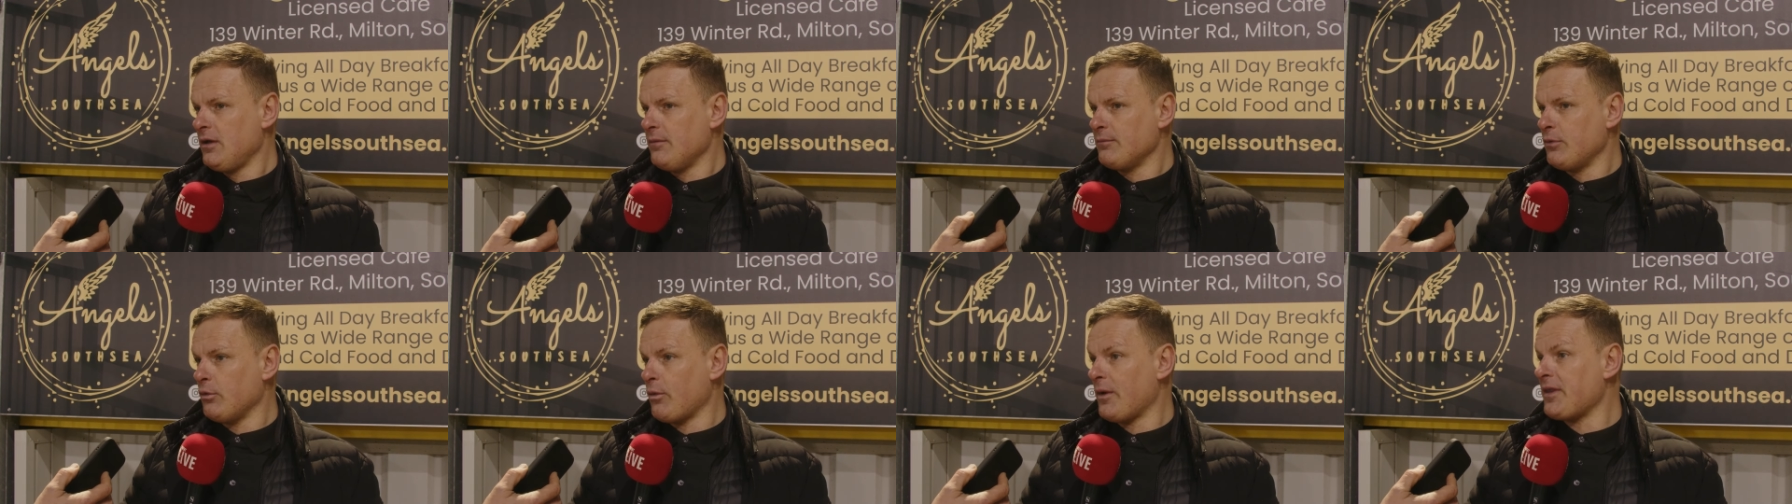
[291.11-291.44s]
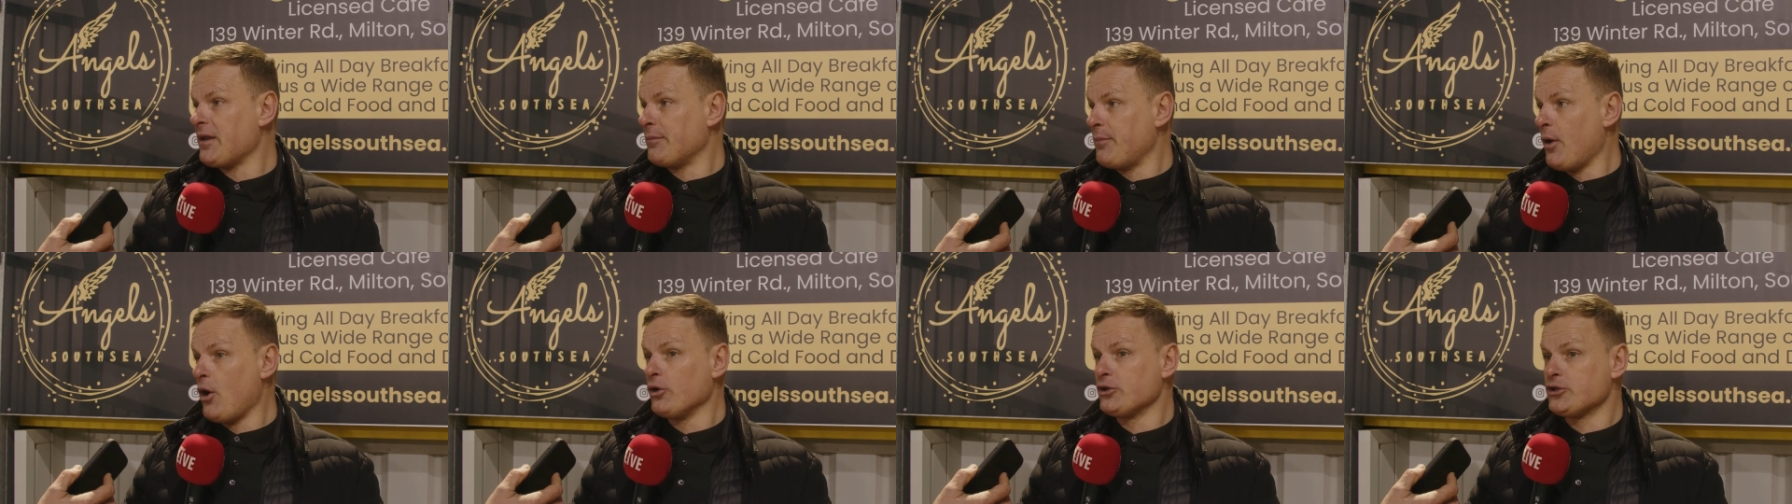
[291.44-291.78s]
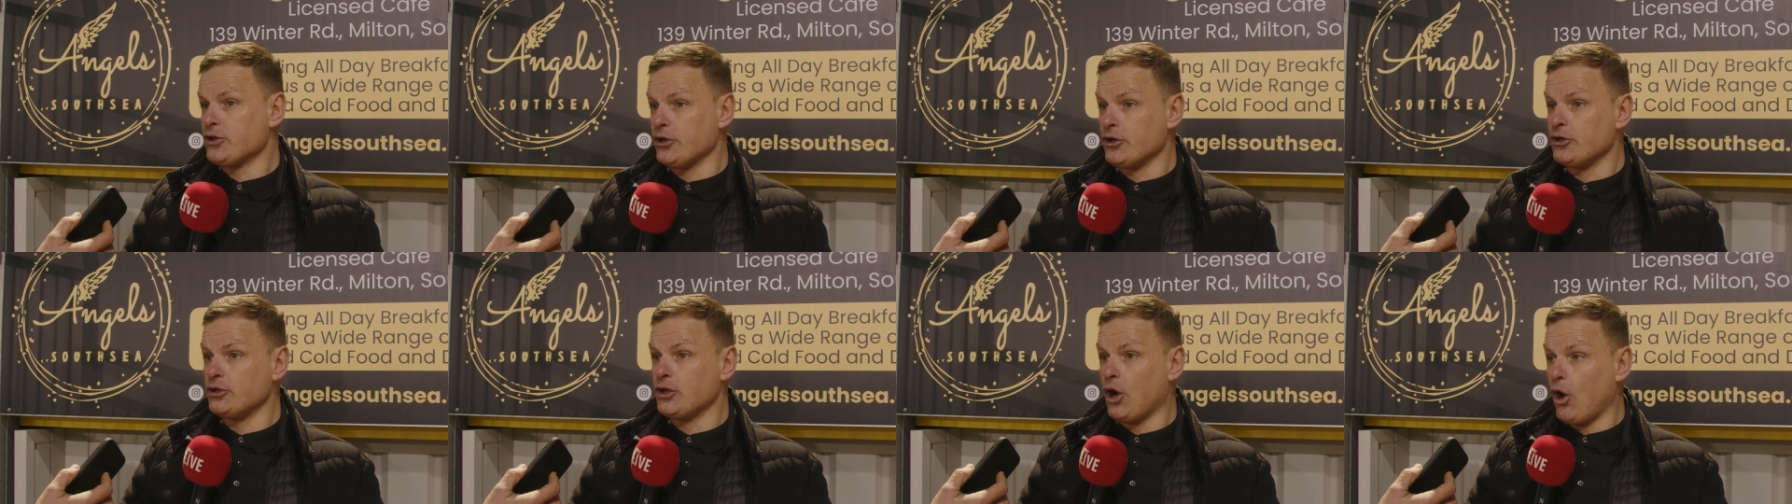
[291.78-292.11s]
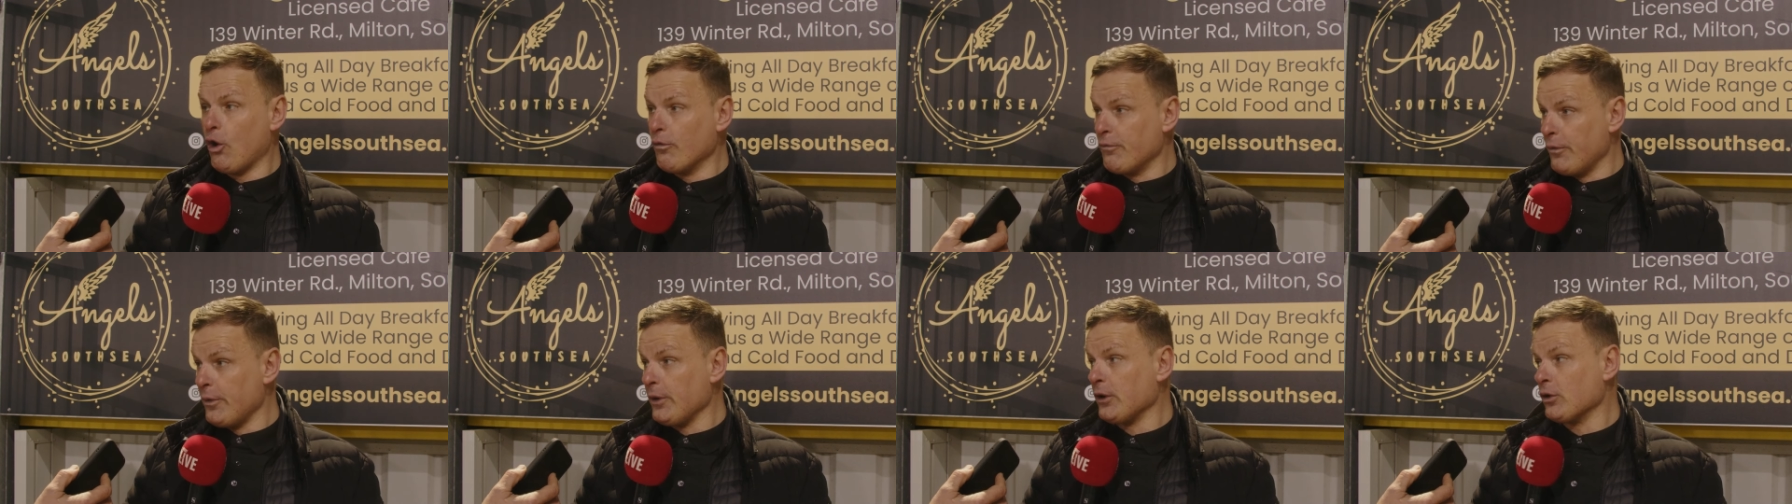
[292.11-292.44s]
but when the ball turned
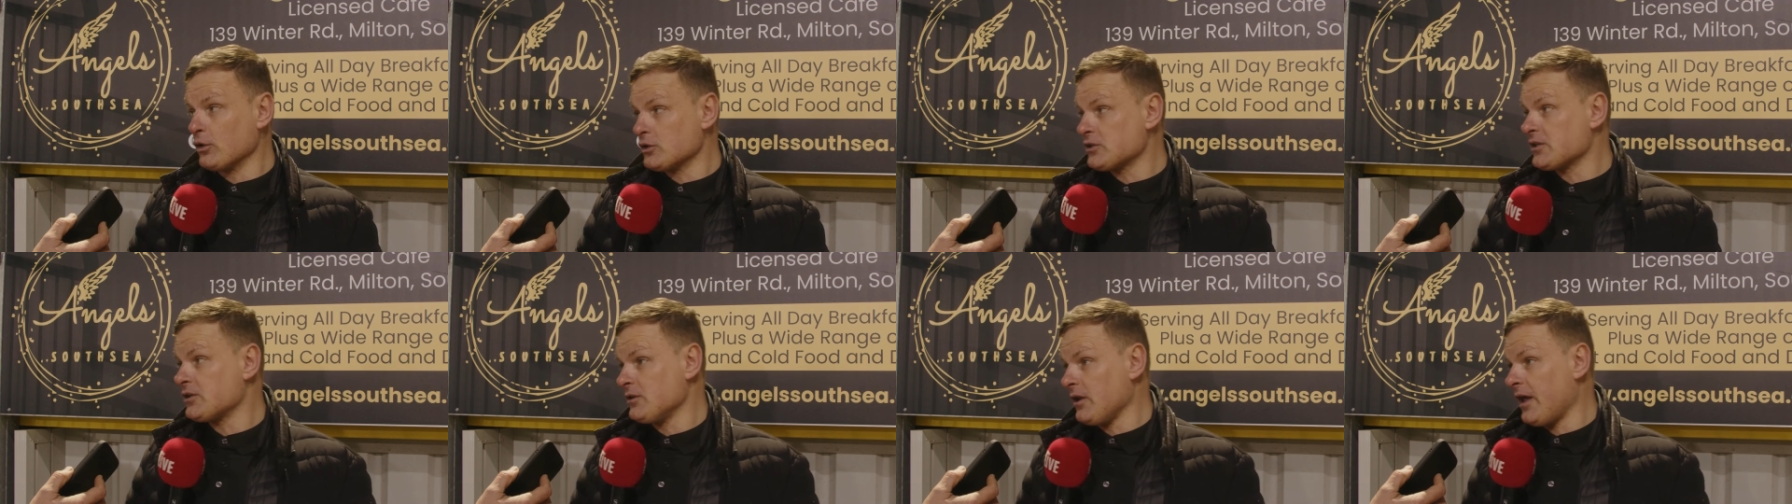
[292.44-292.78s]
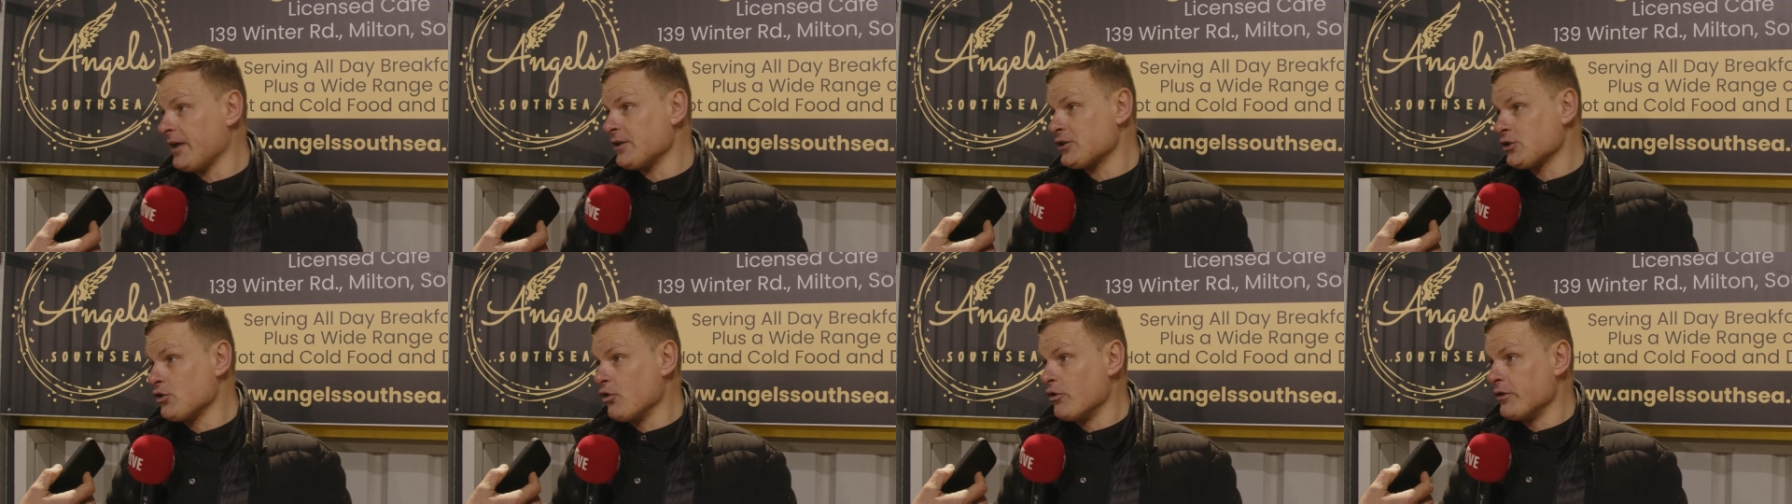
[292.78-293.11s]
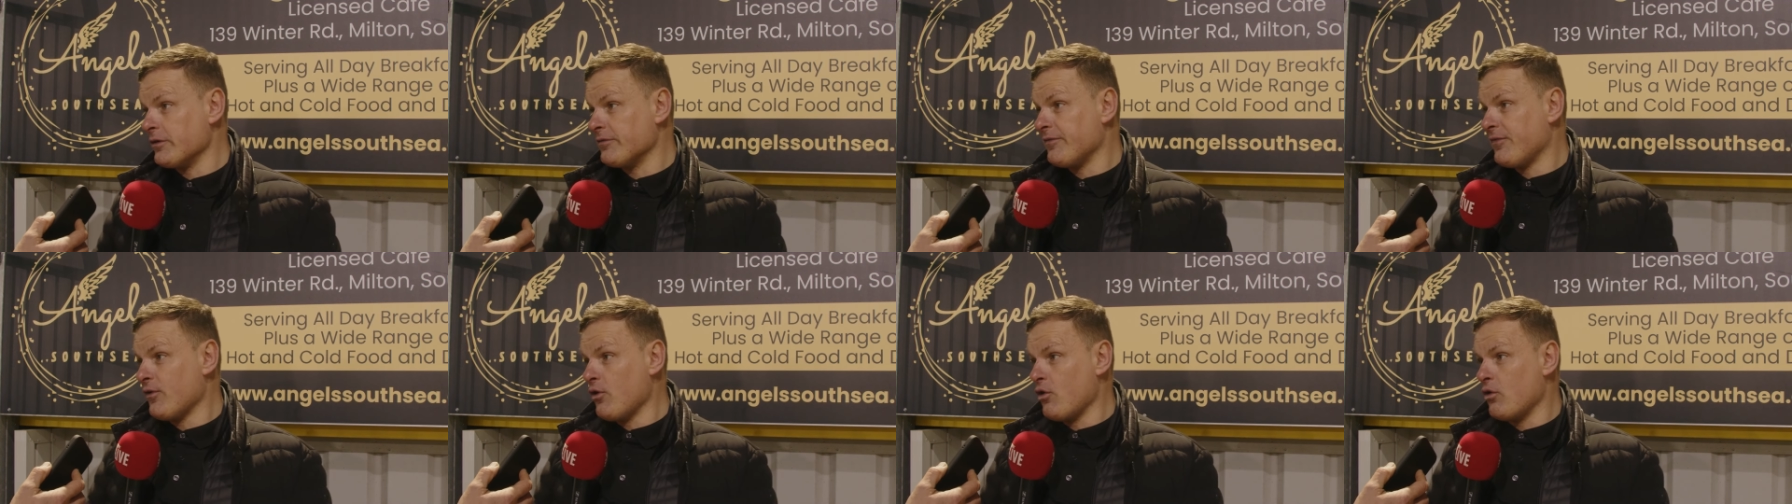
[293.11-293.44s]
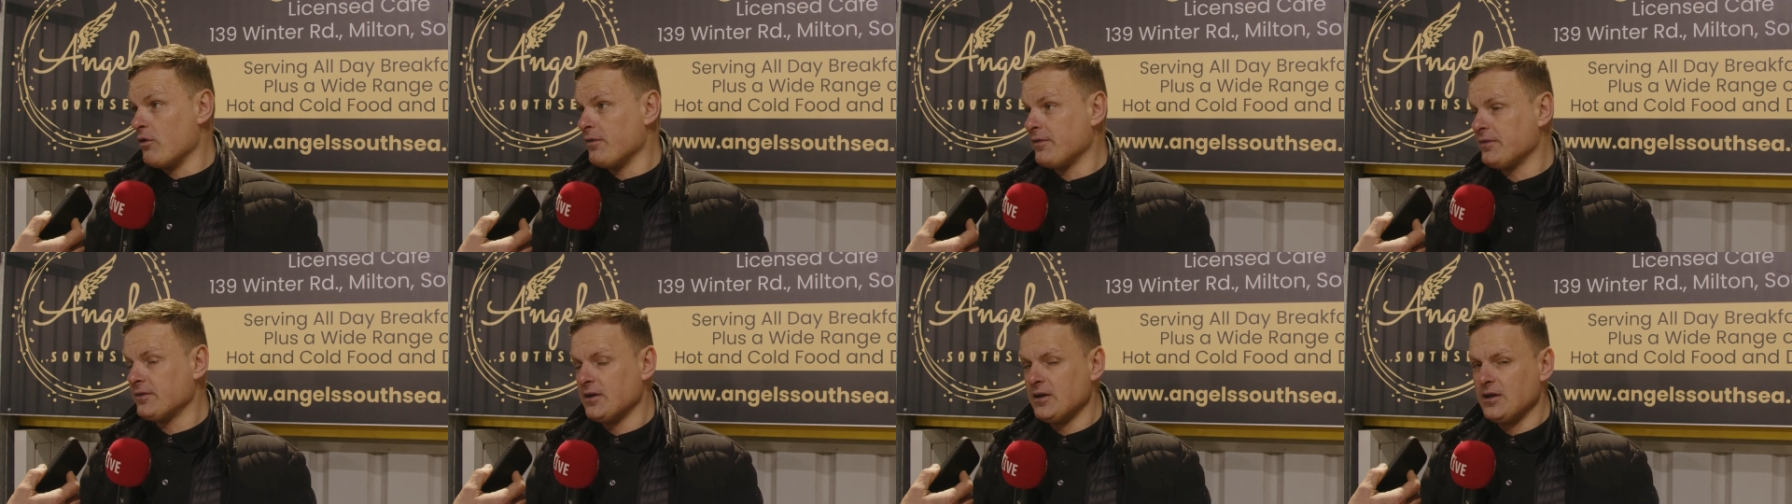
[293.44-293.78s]
over, we looked like scoring the
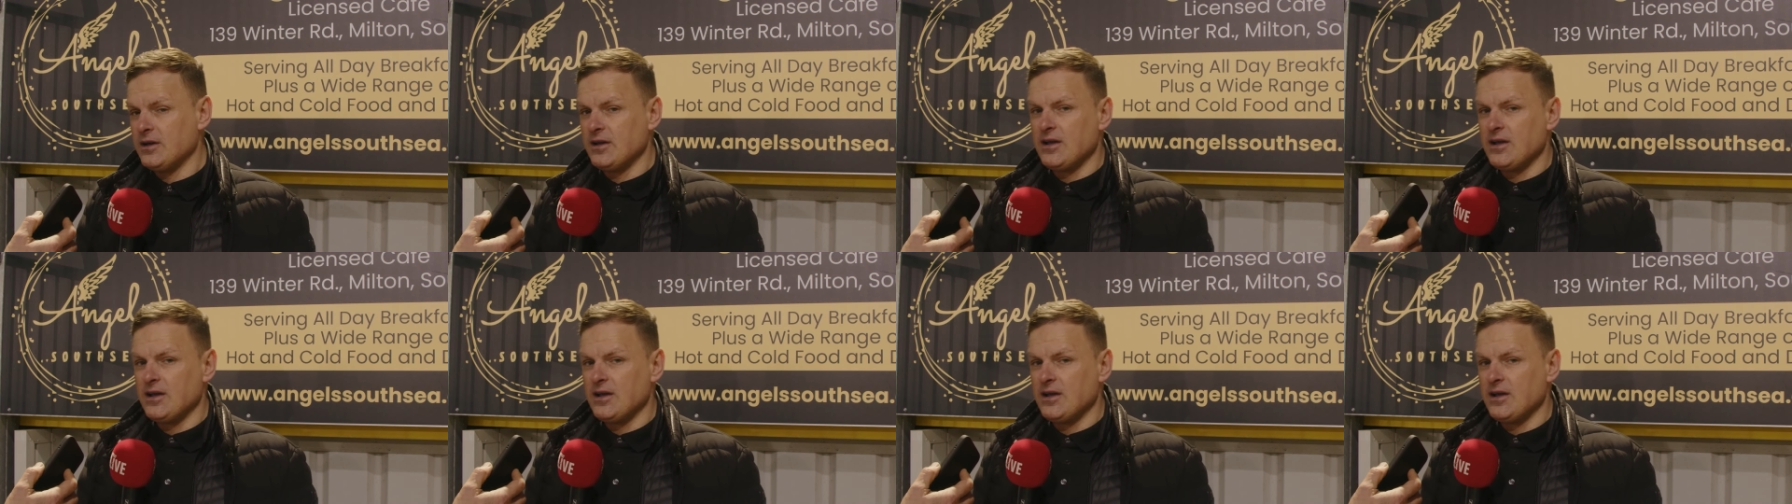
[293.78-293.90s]
fourth.